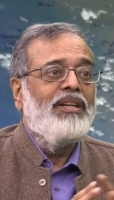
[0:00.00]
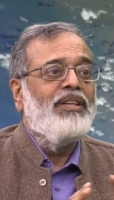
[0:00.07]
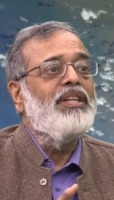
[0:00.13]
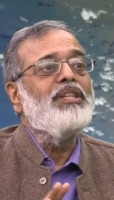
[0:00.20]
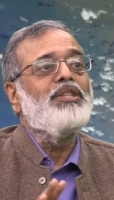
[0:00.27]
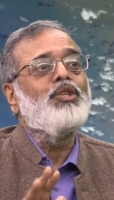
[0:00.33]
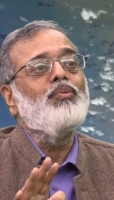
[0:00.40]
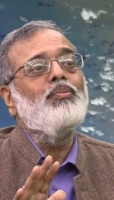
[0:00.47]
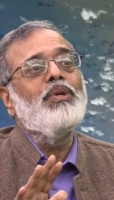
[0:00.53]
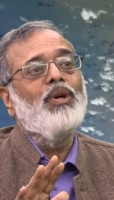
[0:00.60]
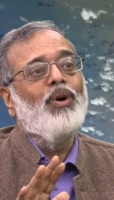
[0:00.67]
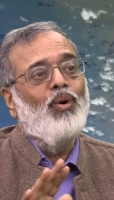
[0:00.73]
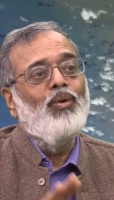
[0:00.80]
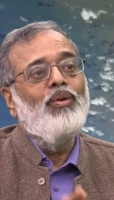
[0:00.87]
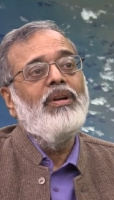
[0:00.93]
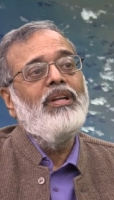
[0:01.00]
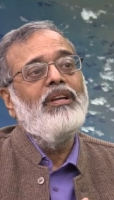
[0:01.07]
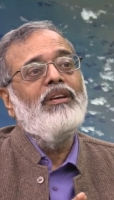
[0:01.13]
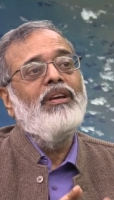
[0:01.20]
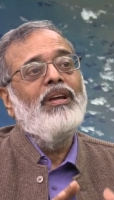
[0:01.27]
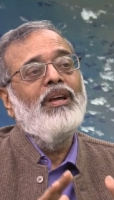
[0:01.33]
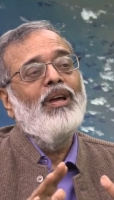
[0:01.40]
needs to be
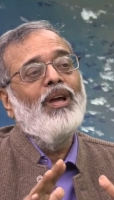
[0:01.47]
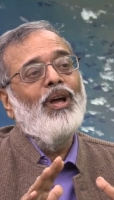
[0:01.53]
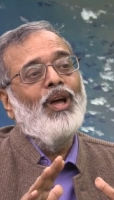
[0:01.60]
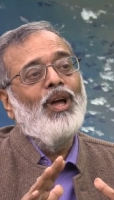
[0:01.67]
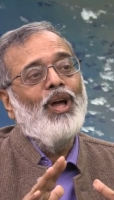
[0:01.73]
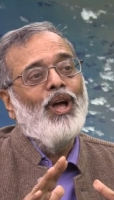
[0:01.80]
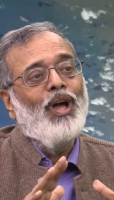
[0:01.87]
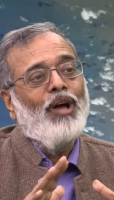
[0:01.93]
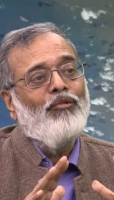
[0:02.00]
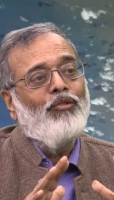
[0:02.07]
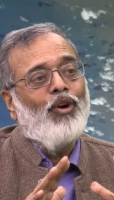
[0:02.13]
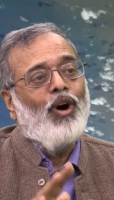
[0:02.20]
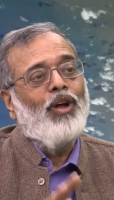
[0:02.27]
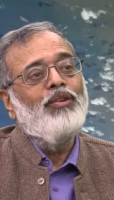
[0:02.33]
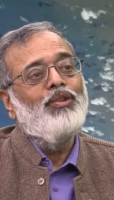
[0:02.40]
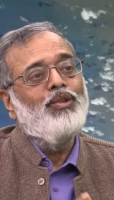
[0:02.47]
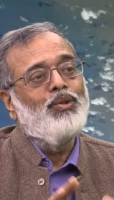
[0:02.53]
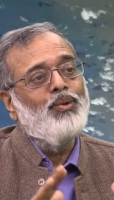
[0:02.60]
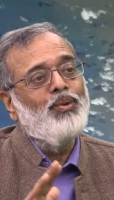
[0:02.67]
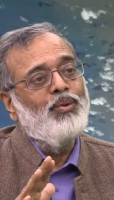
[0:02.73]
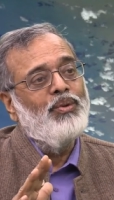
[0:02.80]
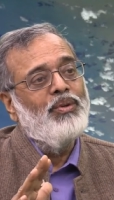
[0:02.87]
only uh, have gone
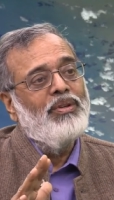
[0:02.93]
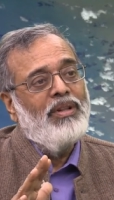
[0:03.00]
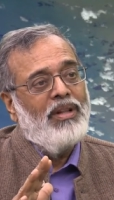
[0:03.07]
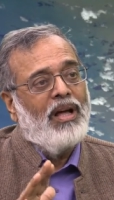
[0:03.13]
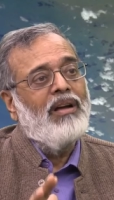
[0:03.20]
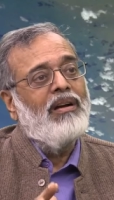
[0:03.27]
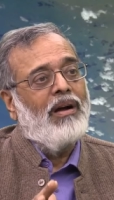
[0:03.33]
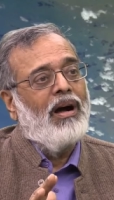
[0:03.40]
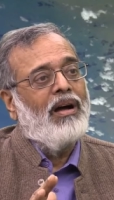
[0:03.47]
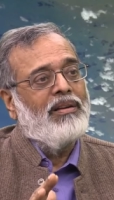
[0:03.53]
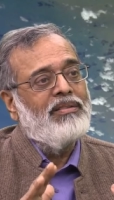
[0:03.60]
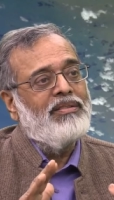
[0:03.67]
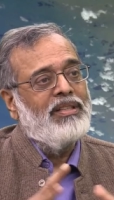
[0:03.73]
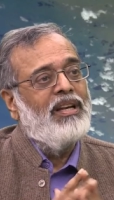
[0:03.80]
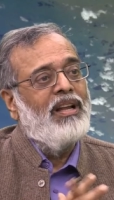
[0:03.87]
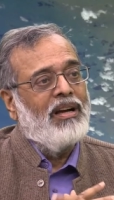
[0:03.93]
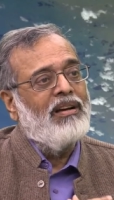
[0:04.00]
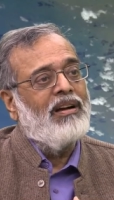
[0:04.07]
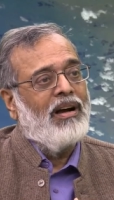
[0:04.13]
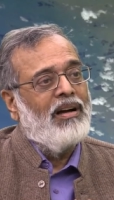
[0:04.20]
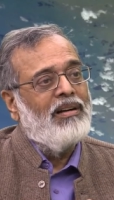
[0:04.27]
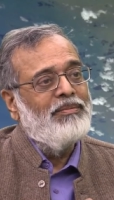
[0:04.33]
to Lanka, Sri
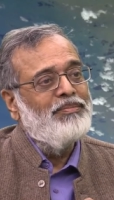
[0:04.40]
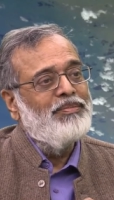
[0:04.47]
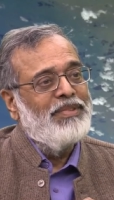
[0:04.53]
Lanka,